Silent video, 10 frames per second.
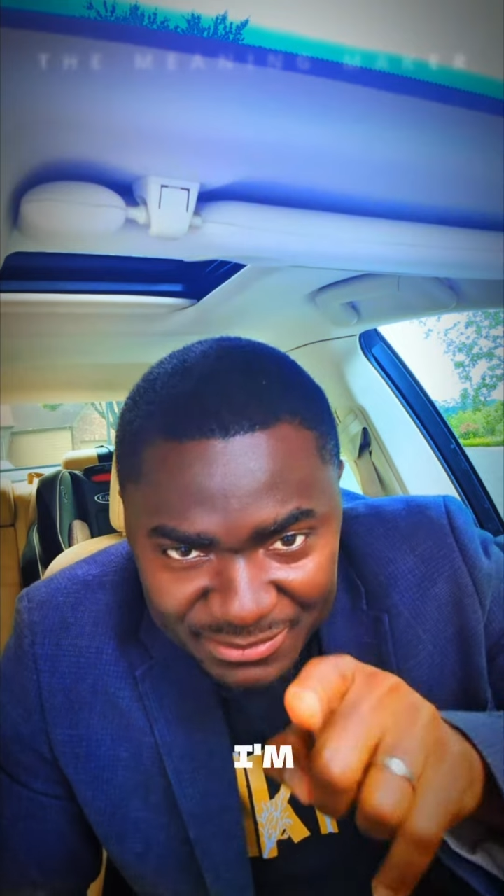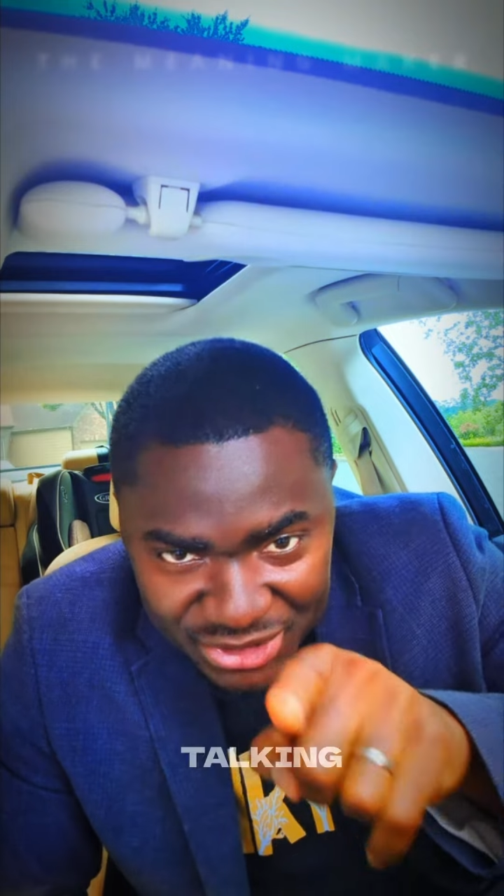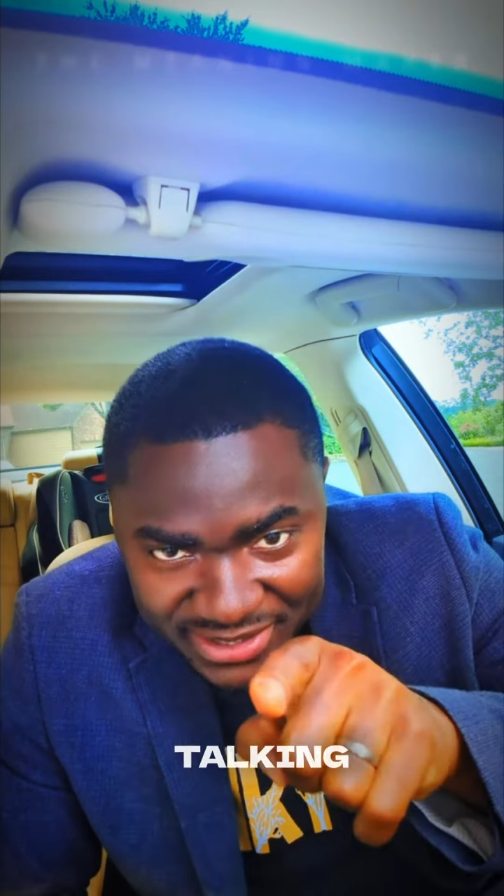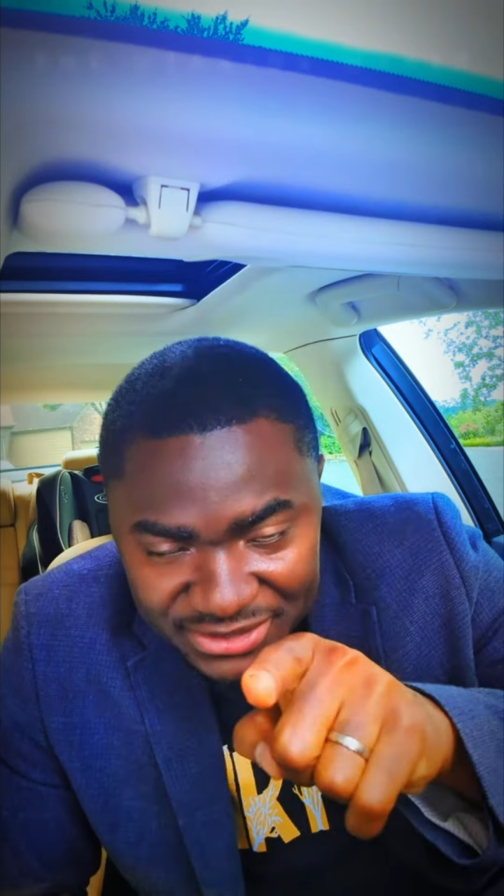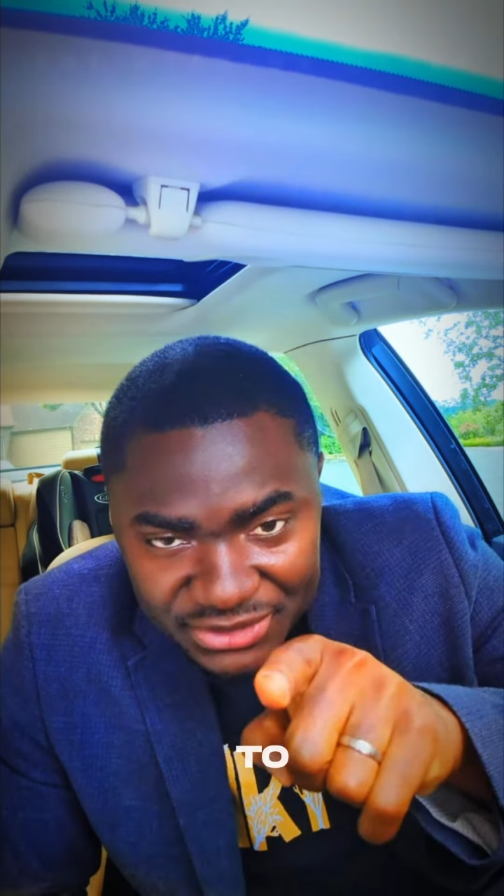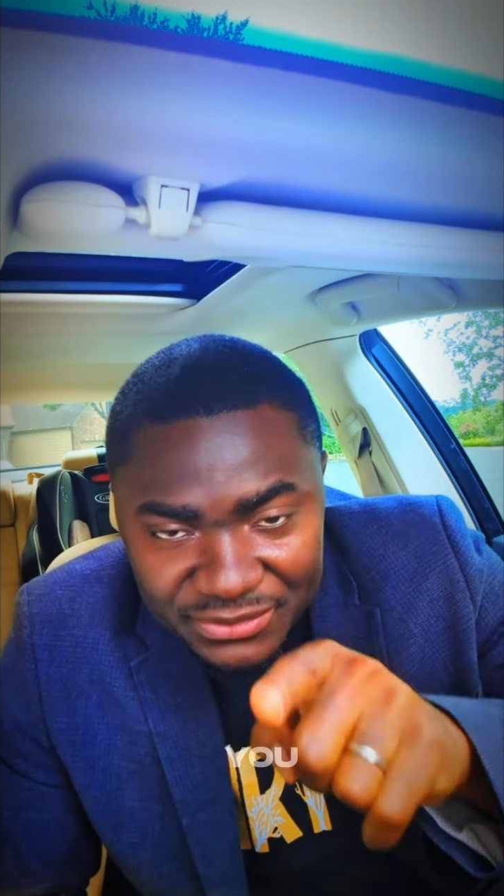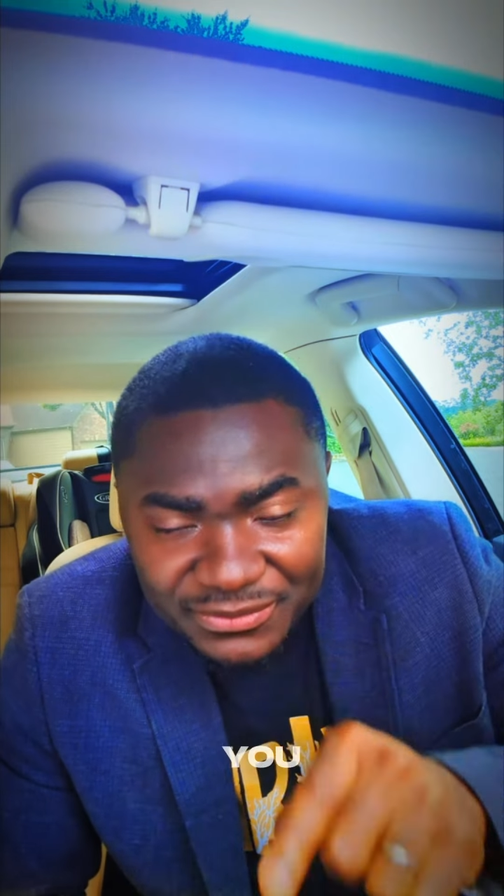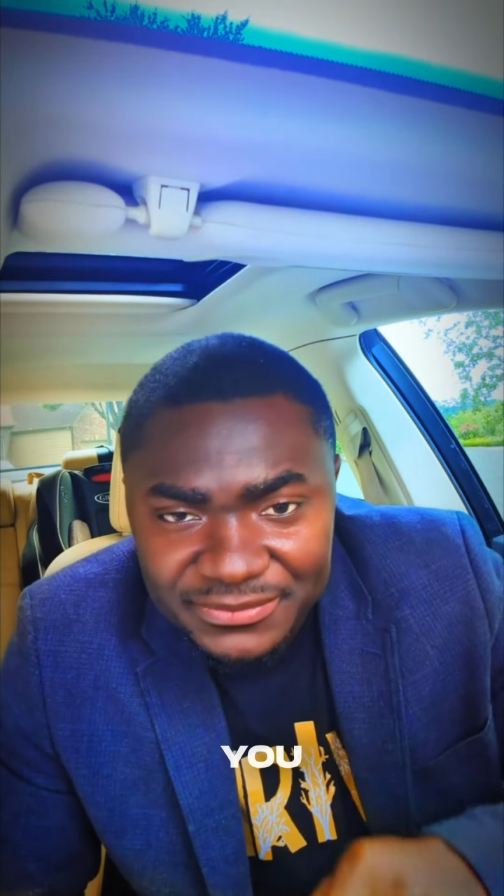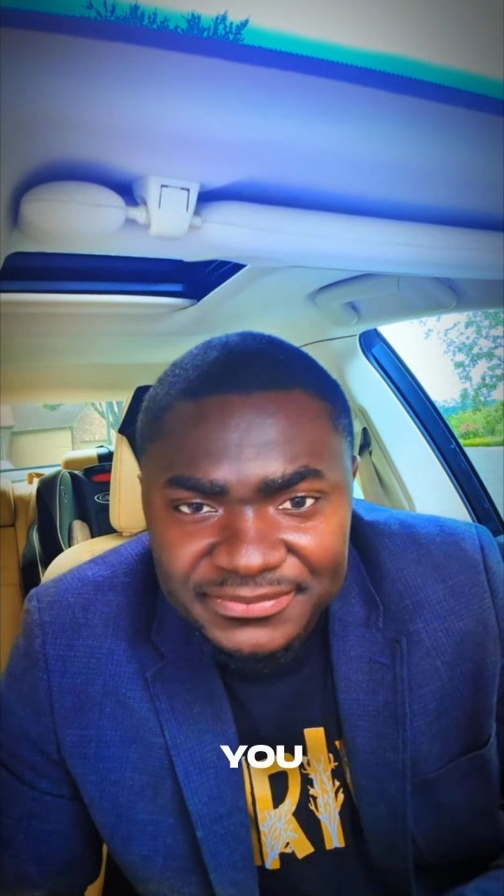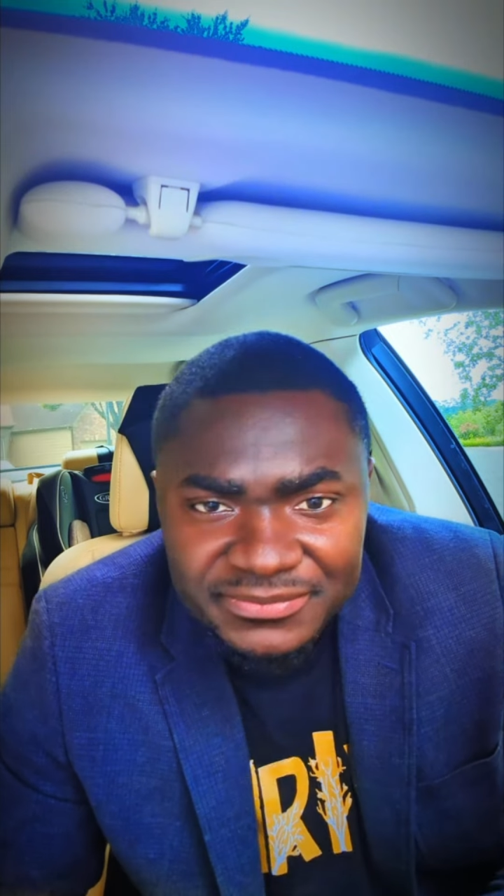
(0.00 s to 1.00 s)
I'm talking to
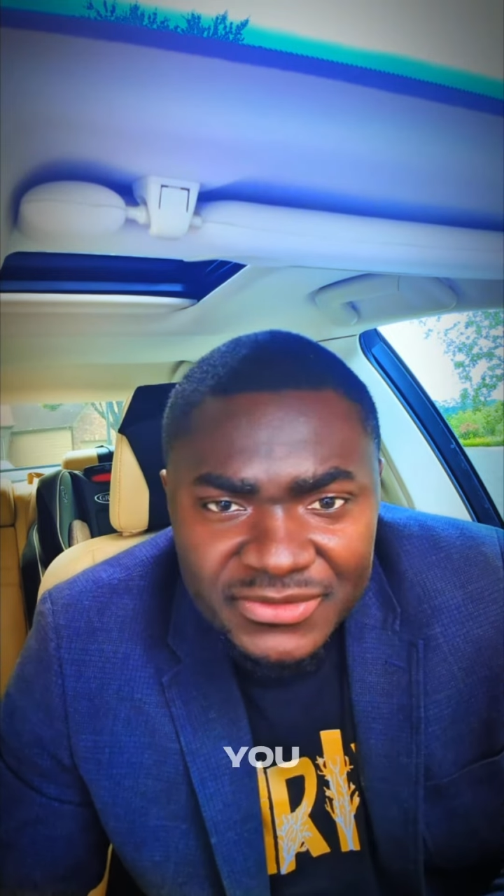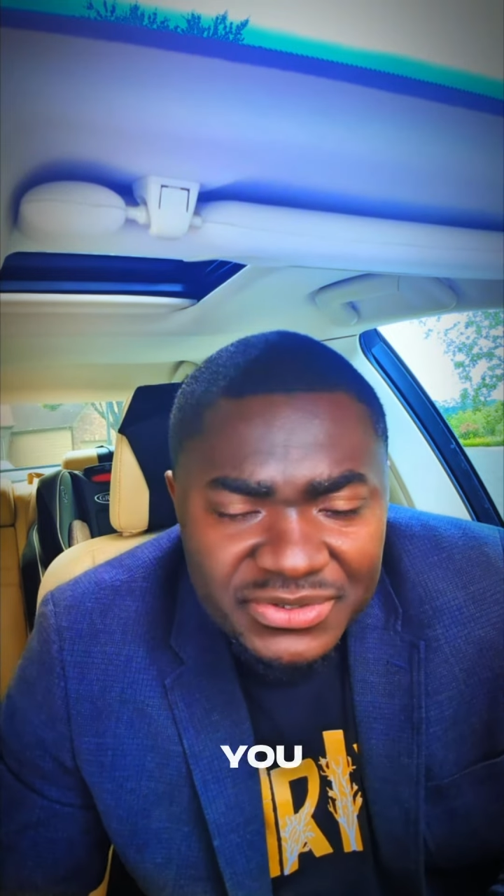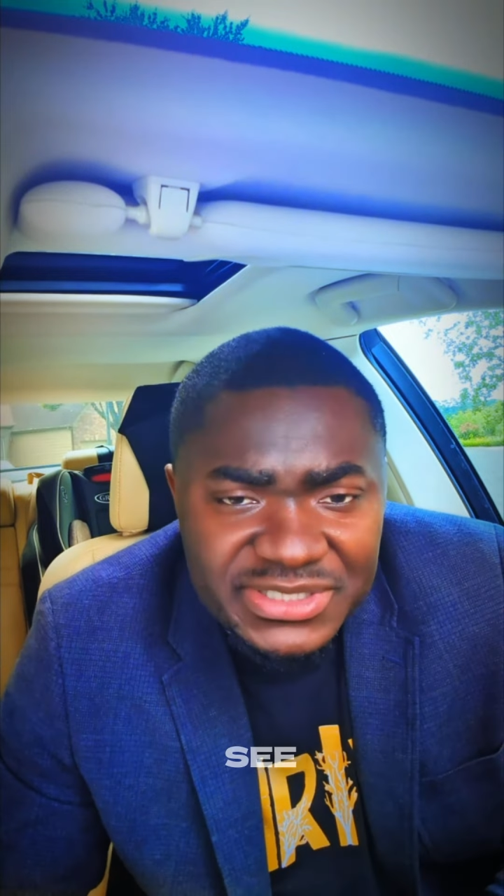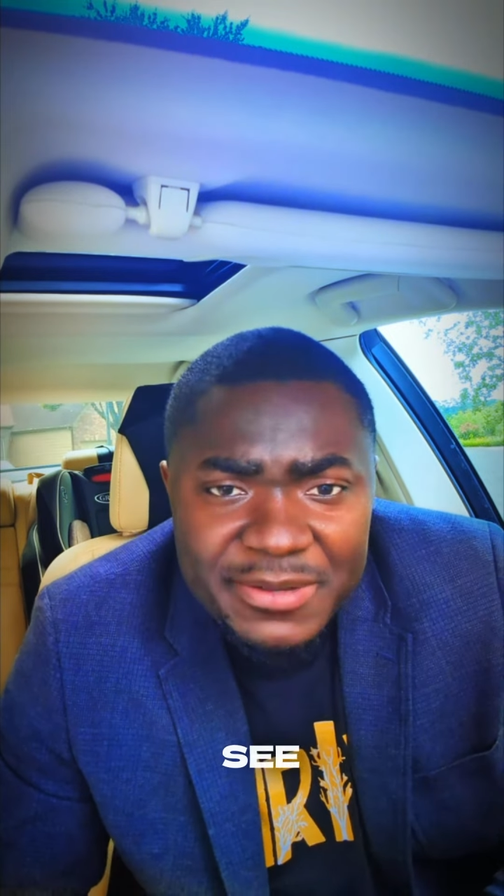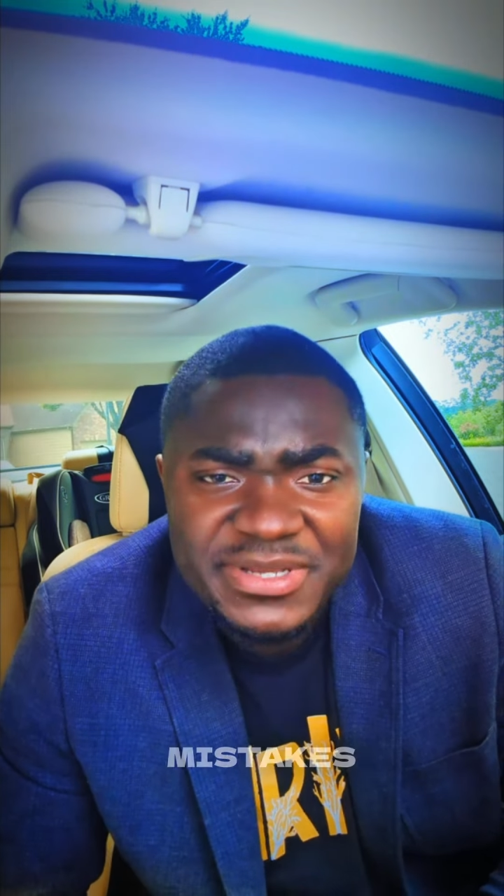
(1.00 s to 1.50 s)
you. You see,